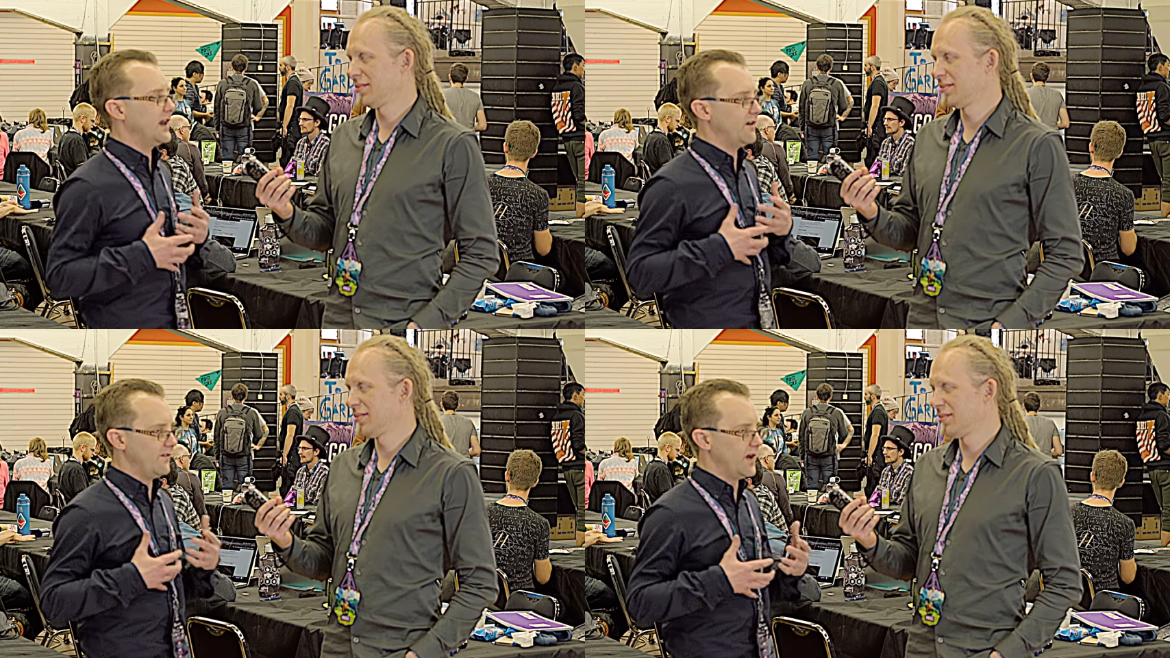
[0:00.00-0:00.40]

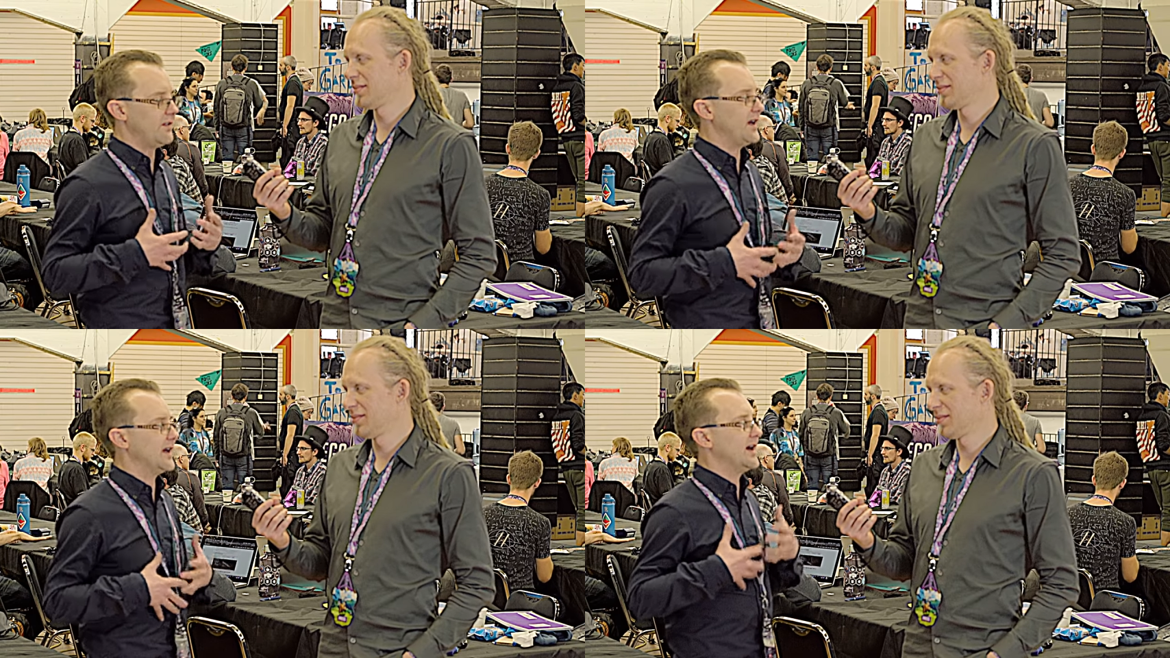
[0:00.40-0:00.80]
Speaker 1: And I
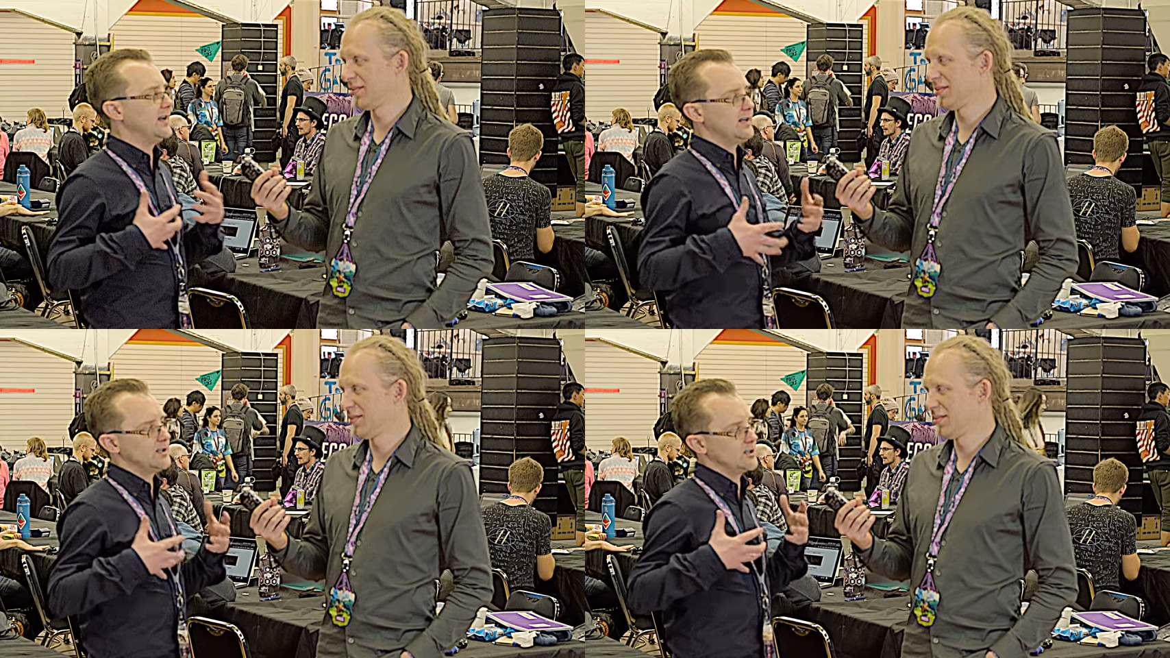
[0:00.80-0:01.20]
felt like
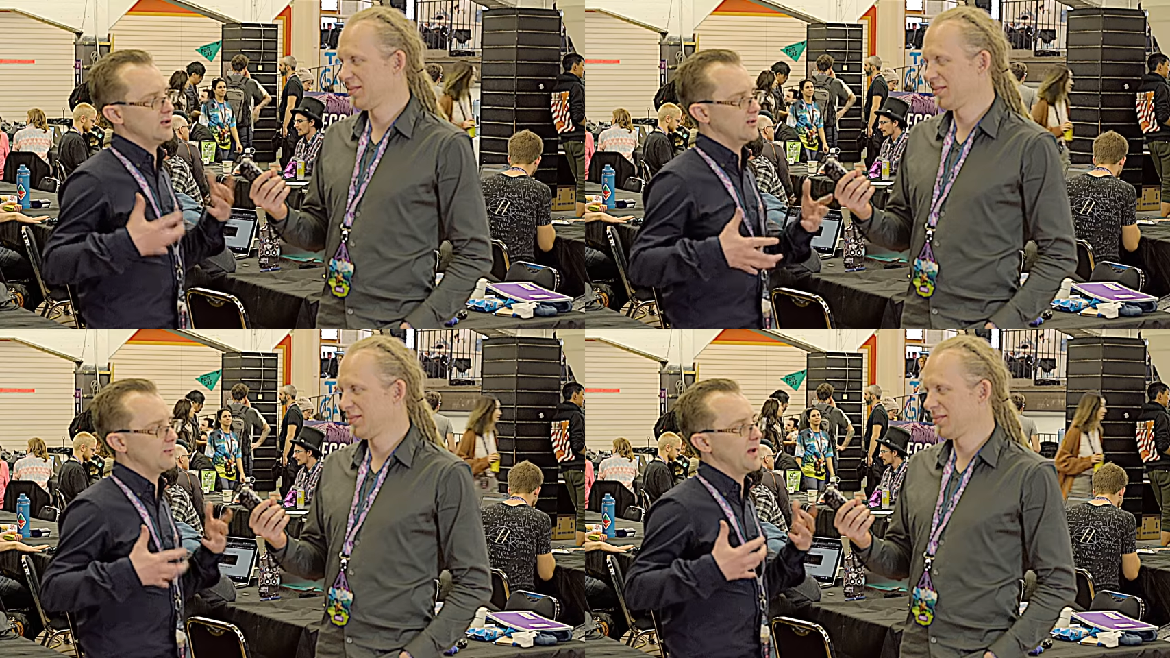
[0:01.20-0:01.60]
I needed
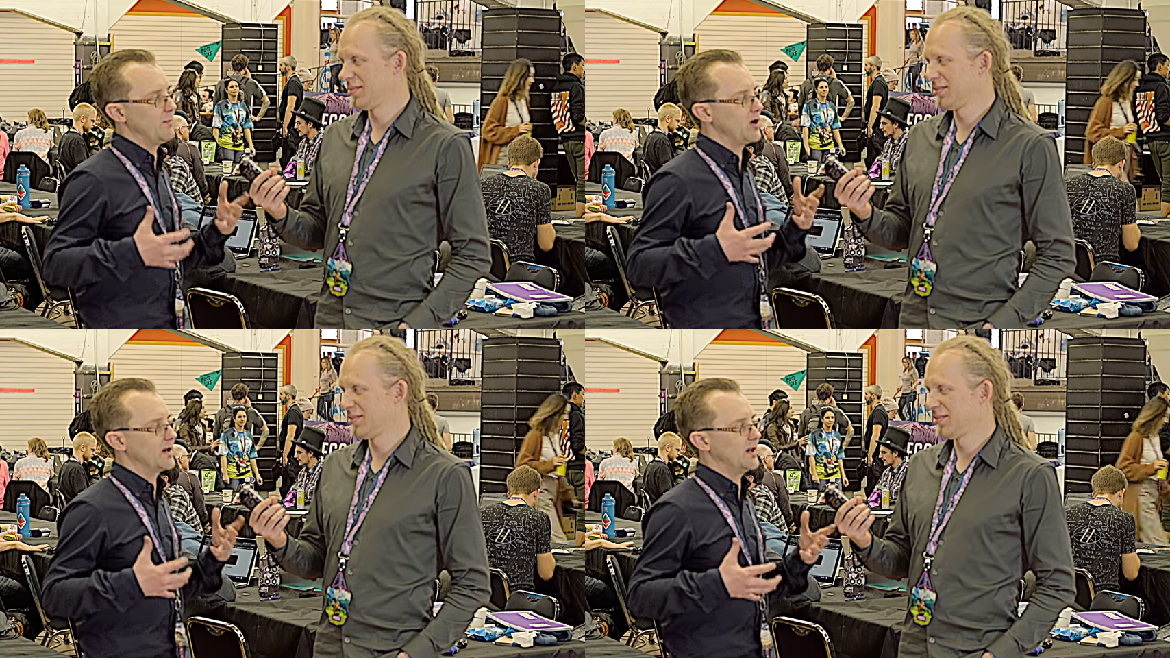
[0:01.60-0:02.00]
to use
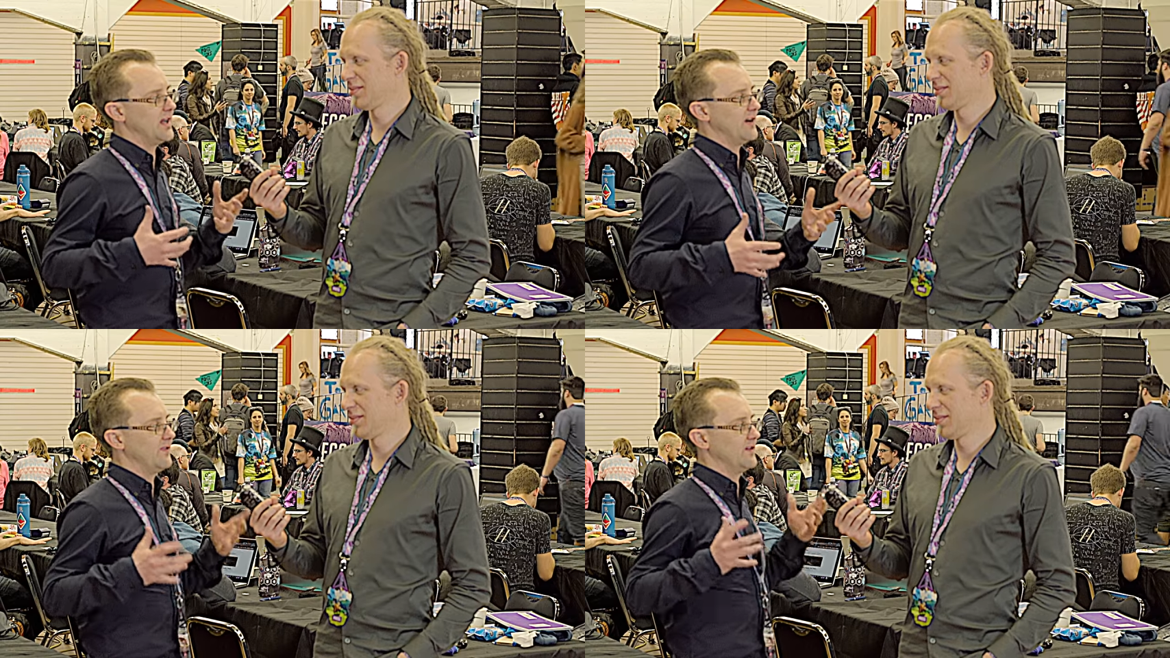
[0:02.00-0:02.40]
my
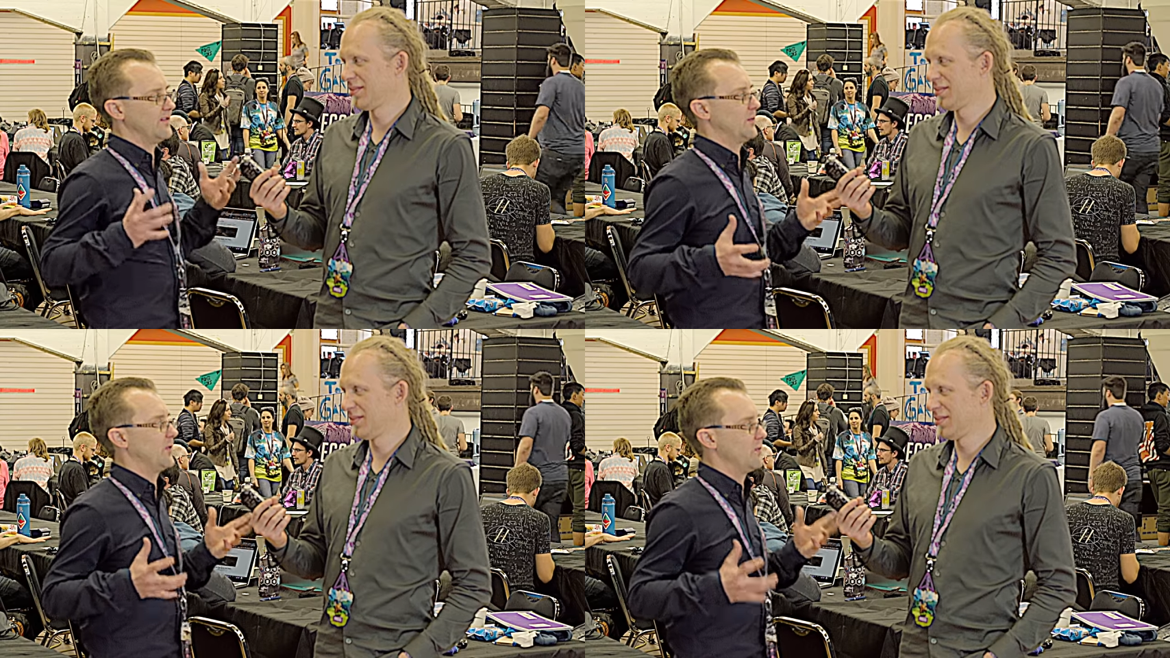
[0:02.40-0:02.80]
marketing
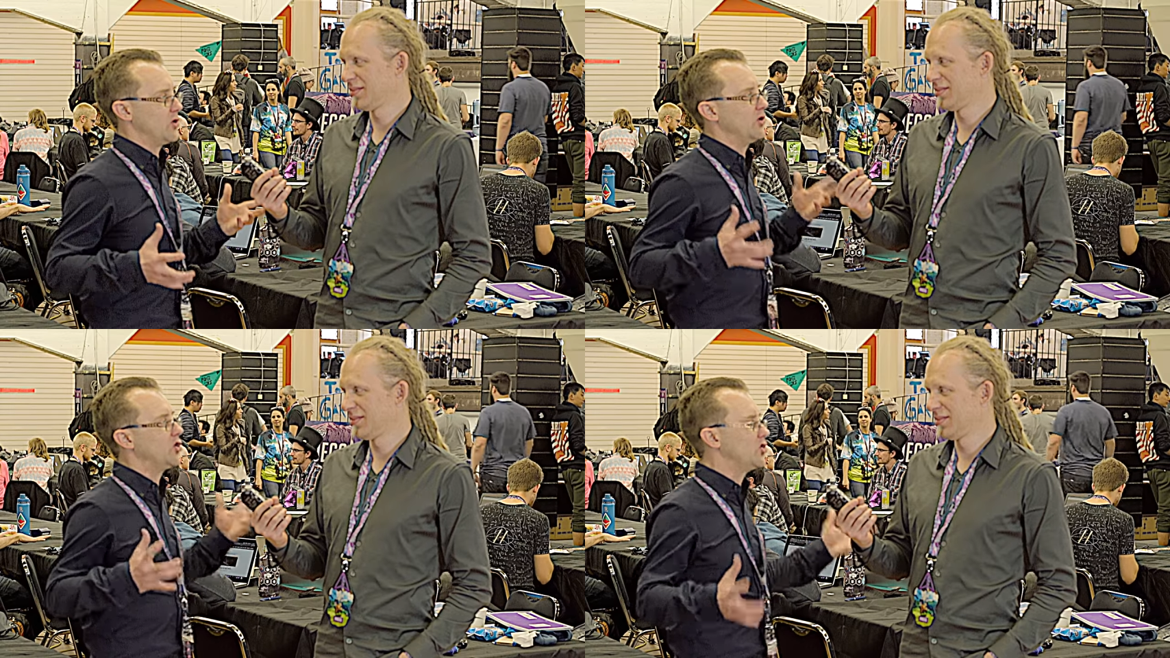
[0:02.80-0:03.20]
efforts to
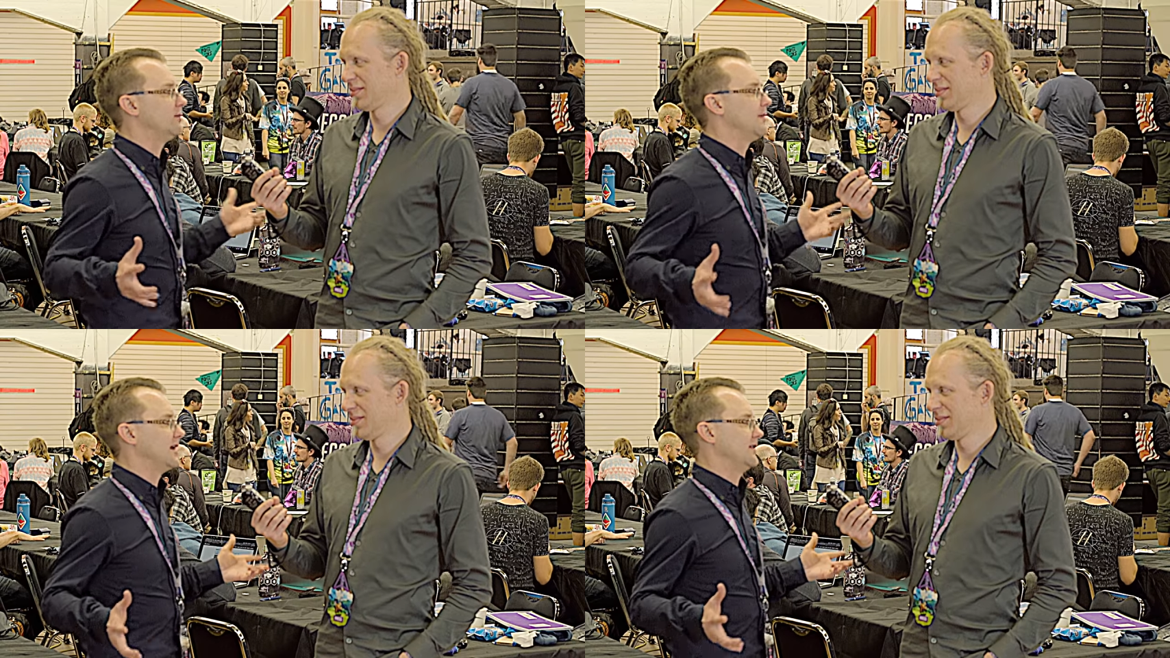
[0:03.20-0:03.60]
promote a
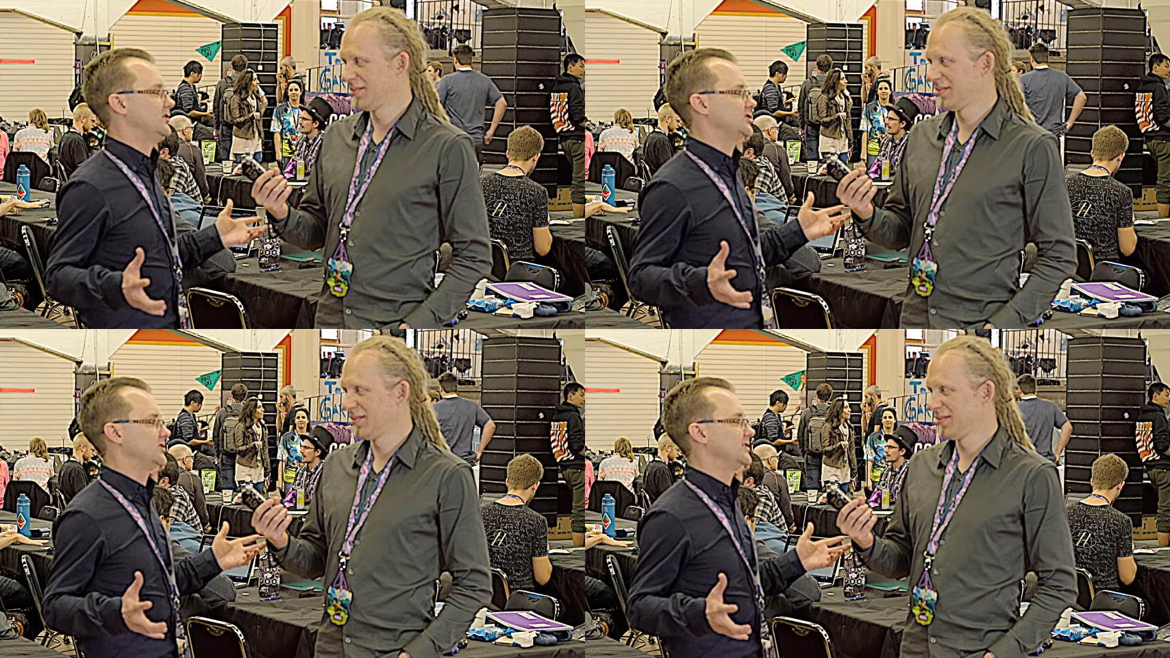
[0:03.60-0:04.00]
good
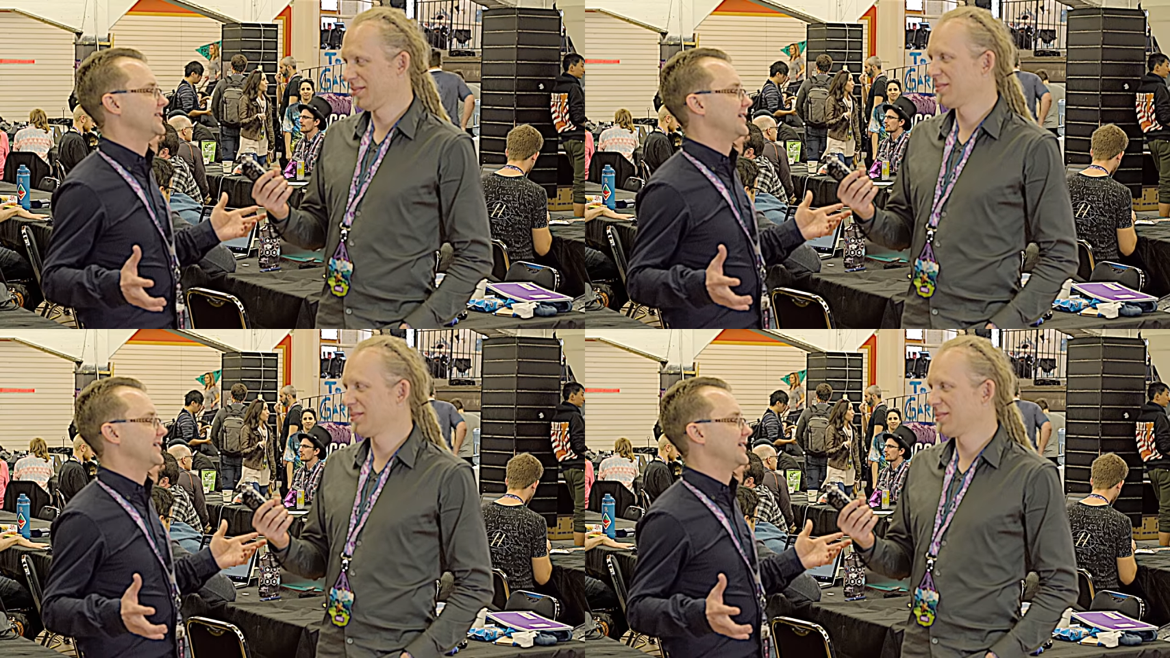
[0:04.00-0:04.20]
message.